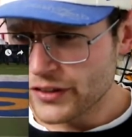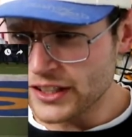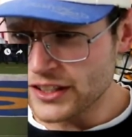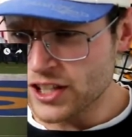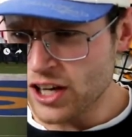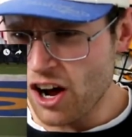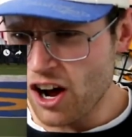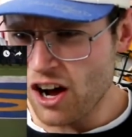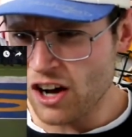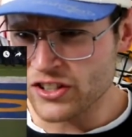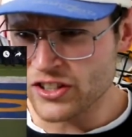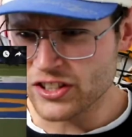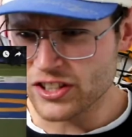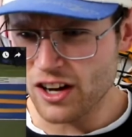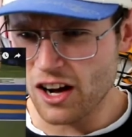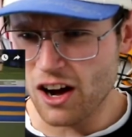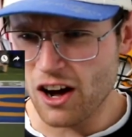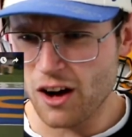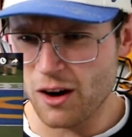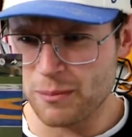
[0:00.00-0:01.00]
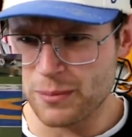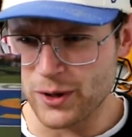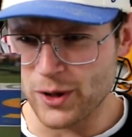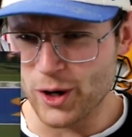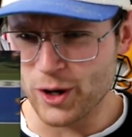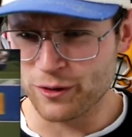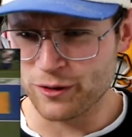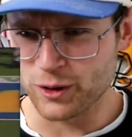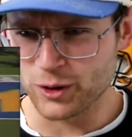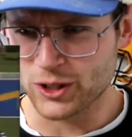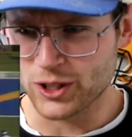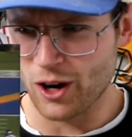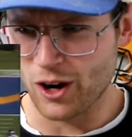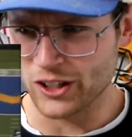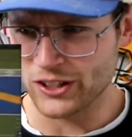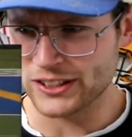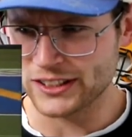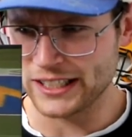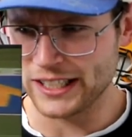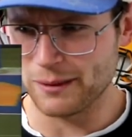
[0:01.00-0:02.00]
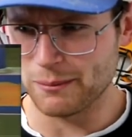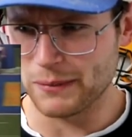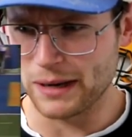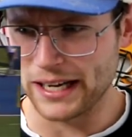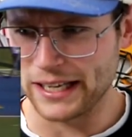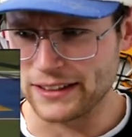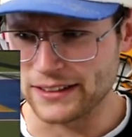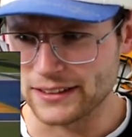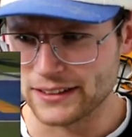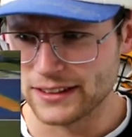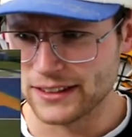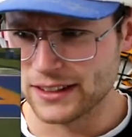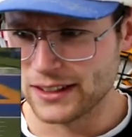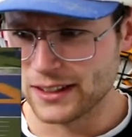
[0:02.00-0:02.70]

The toss. Oh, beautiful toss there, mate.